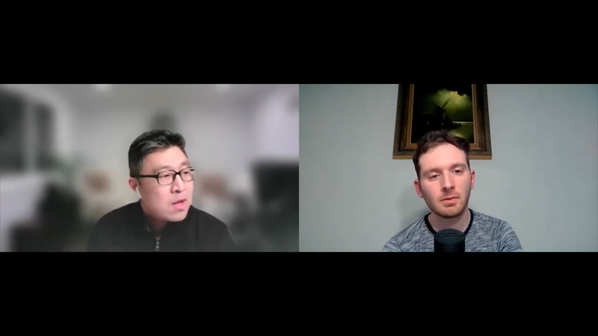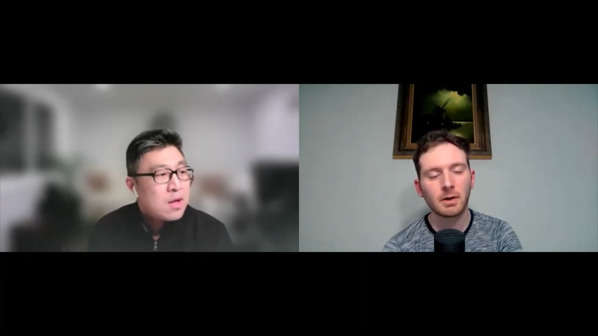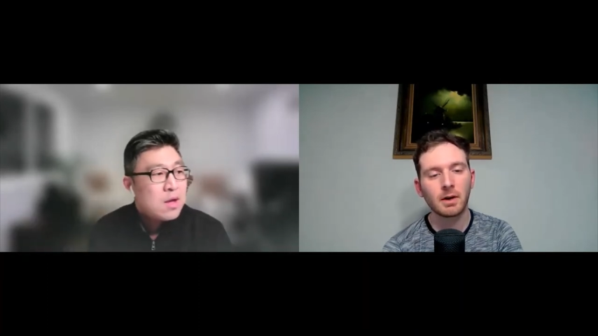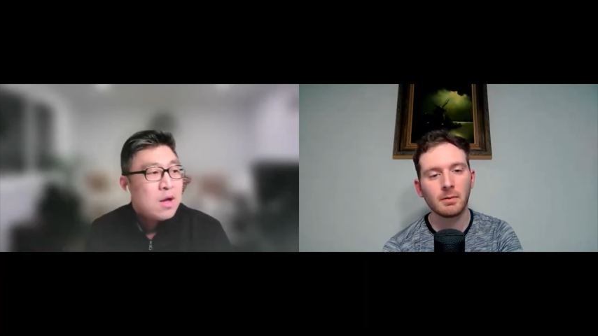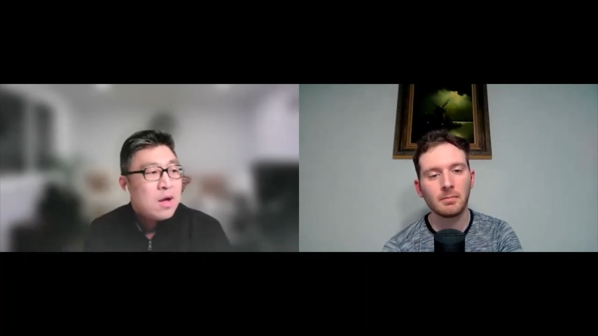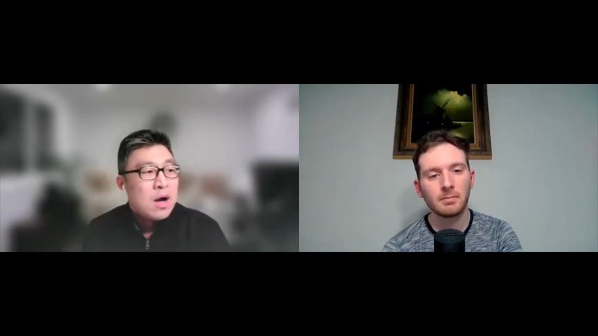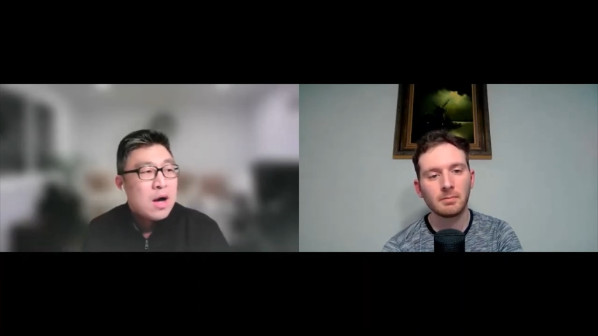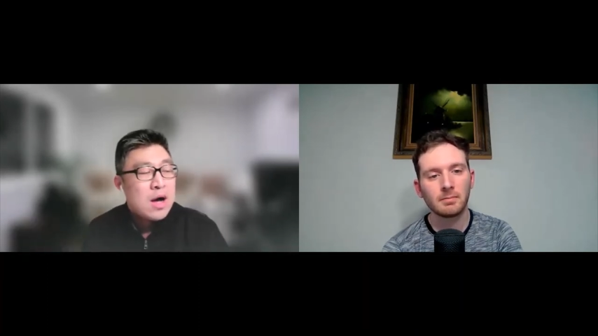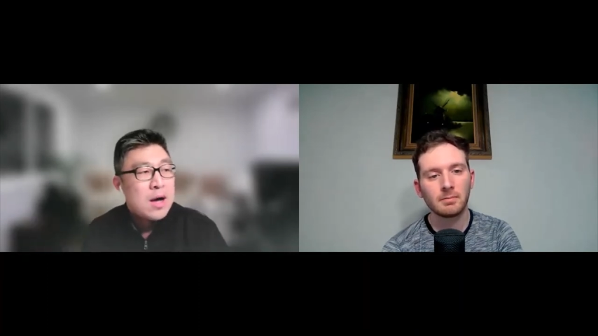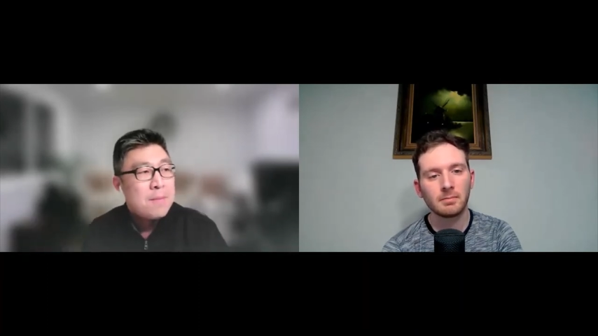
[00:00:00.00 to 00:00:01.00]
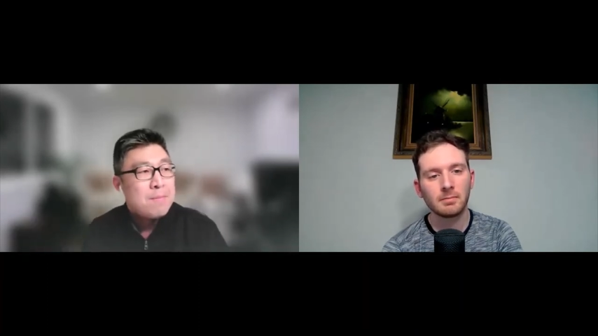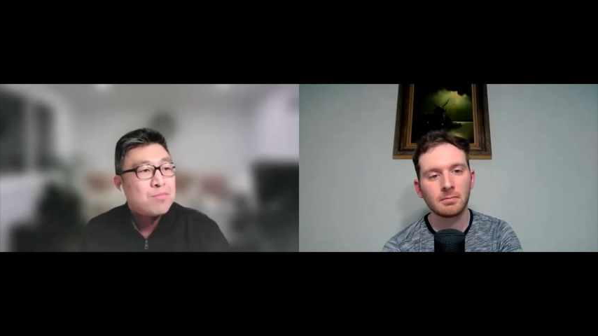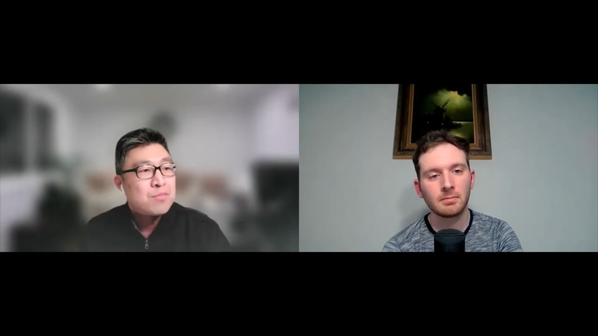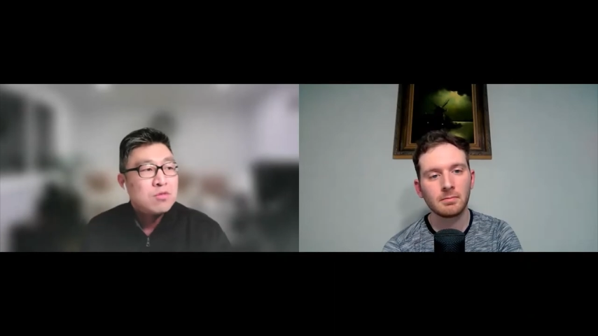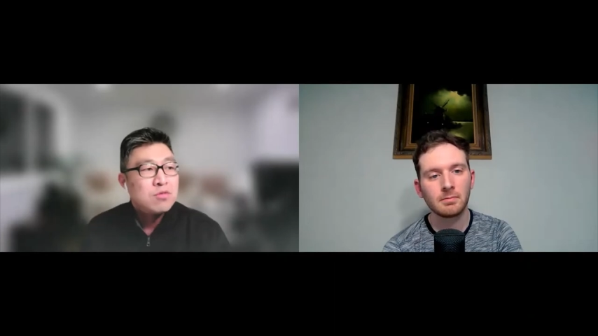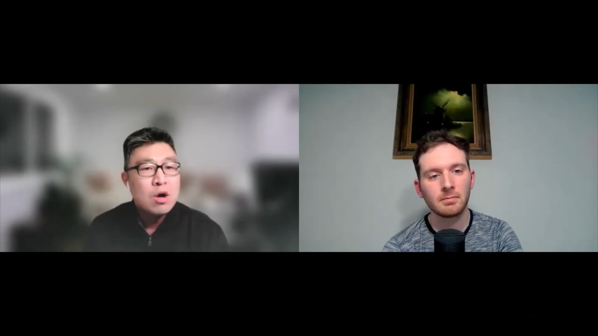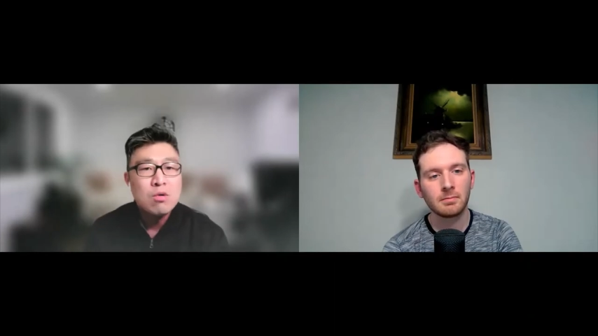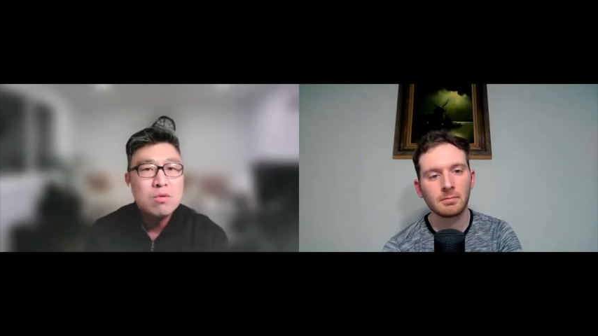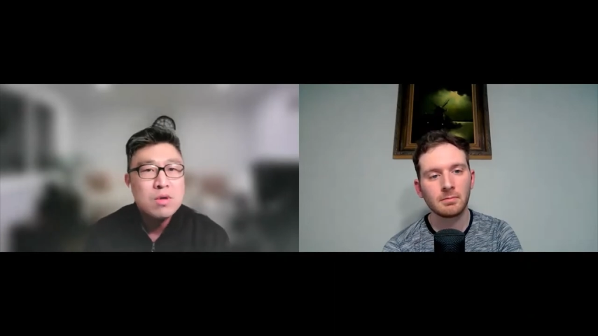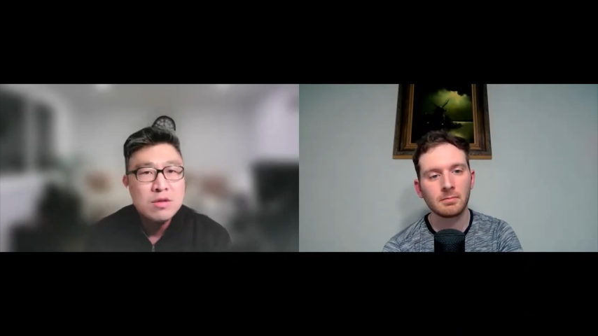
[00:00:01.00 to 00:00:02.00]
Speaker 1: Okay. Um,
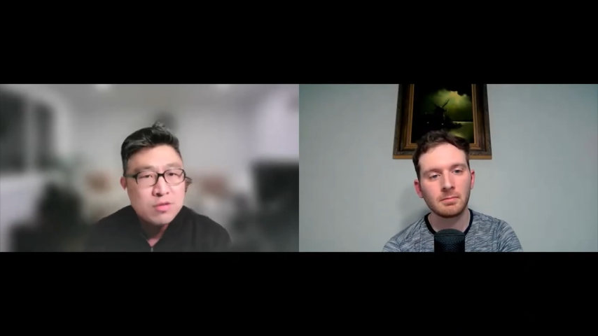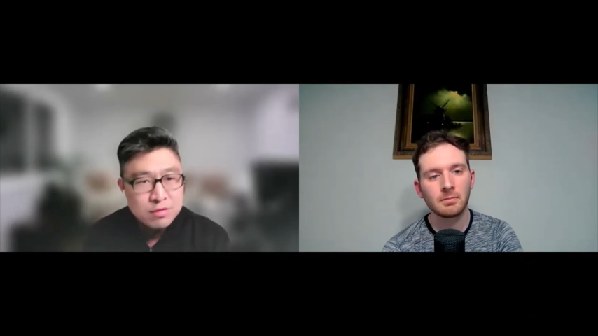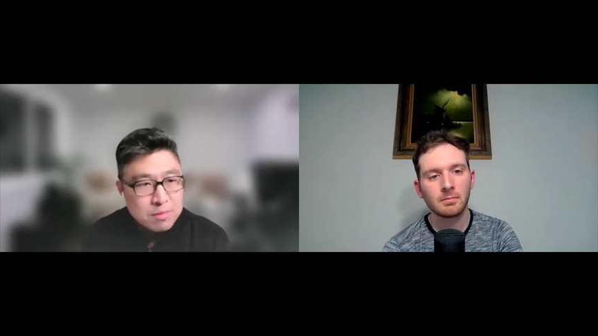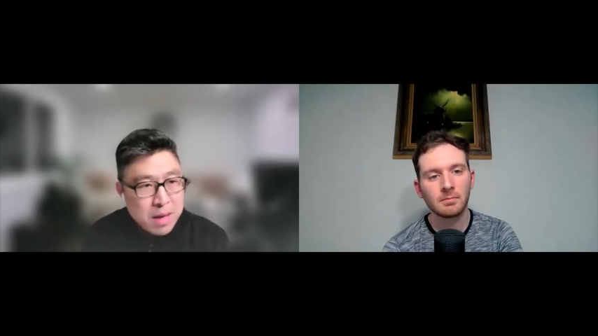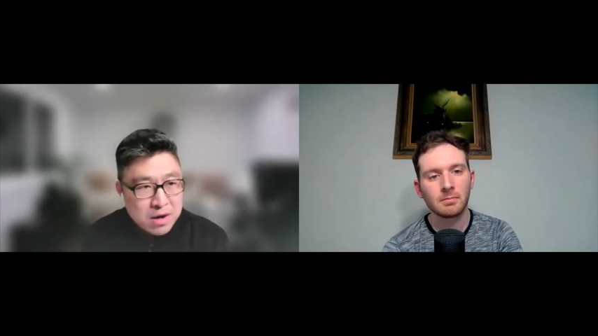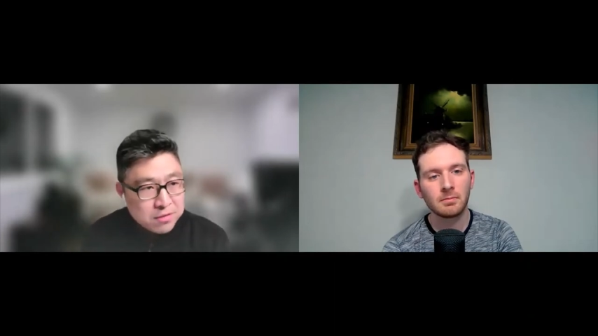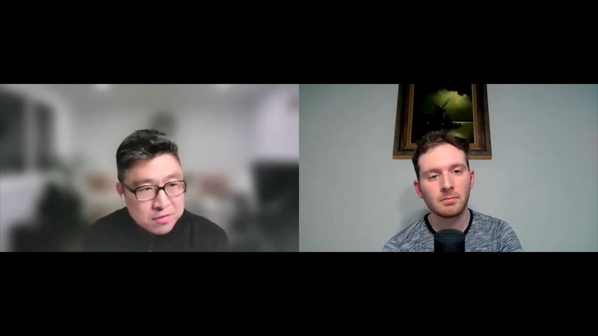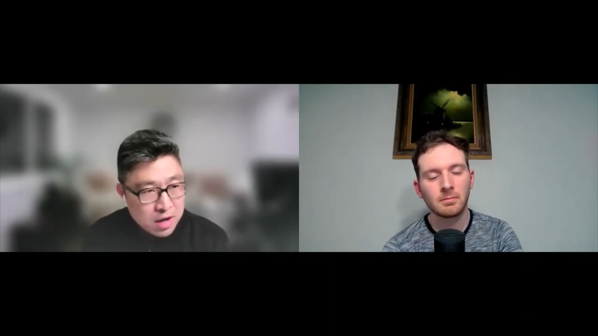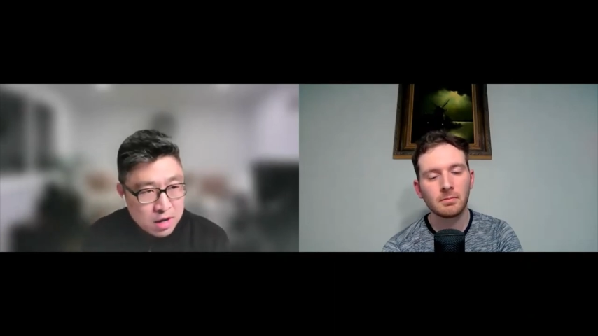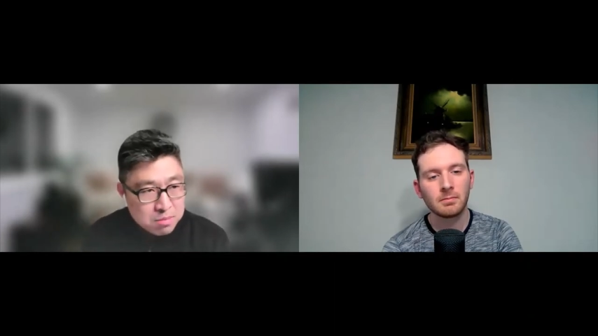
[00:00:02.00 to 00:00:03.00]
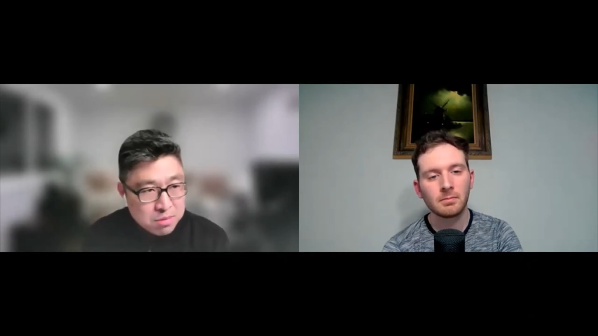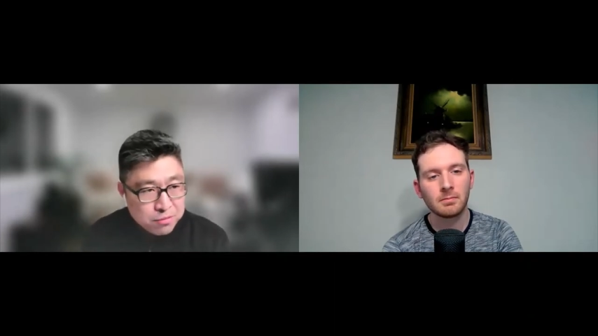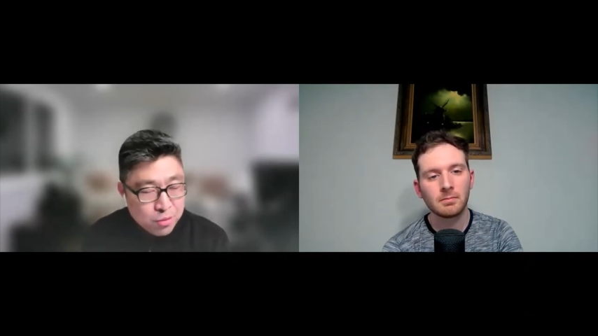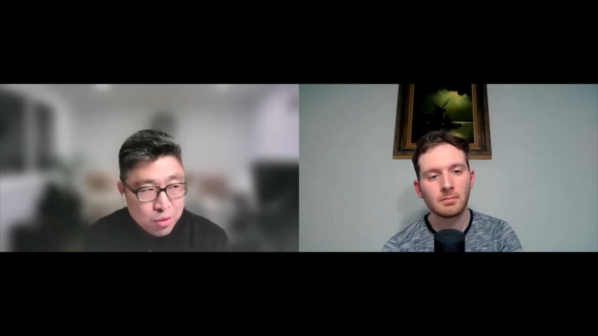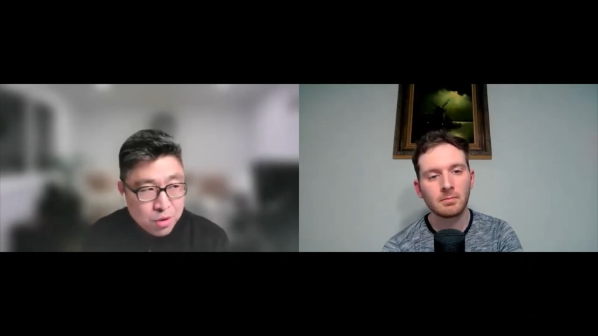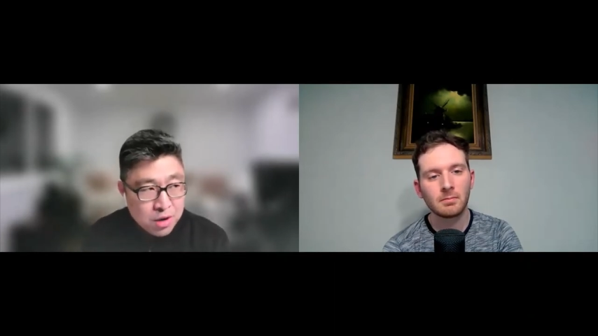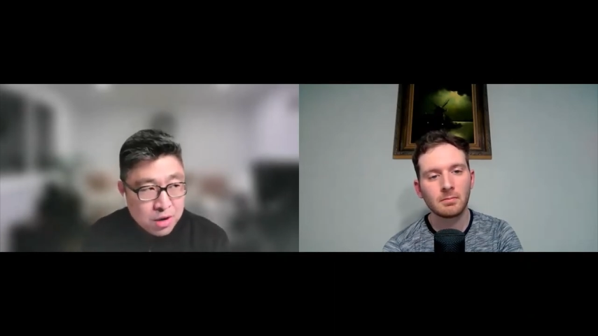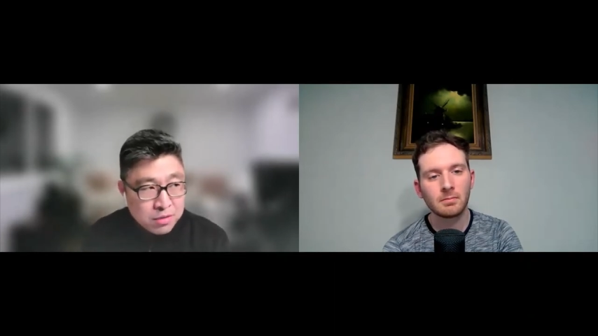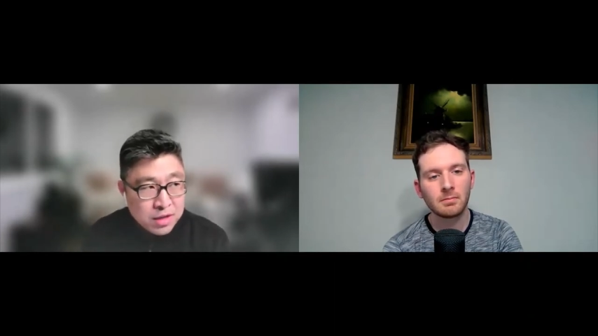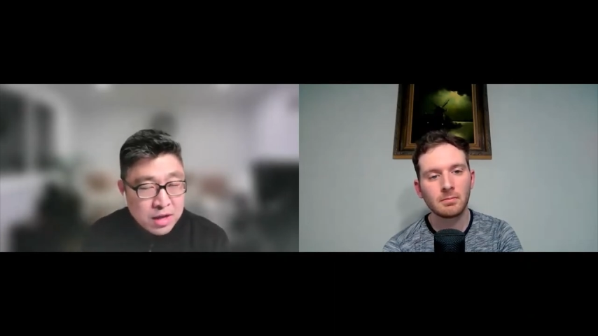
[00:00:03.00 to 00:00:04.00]
so it's just a matter of time before
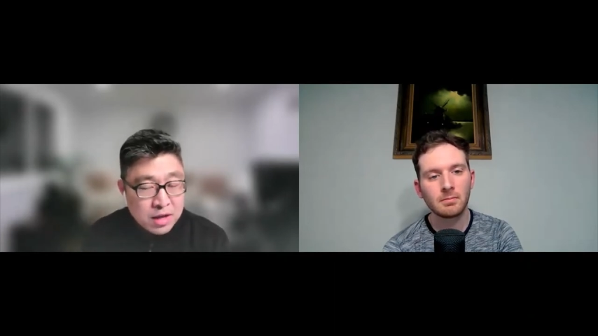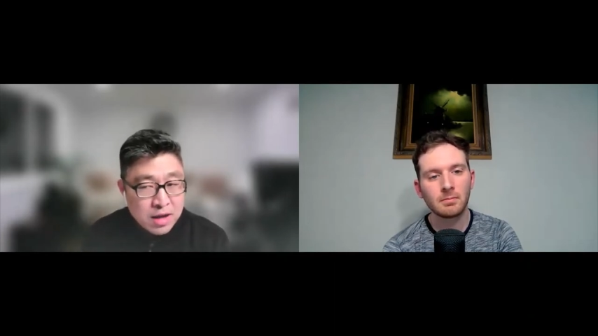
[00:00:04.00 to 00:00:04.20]
they get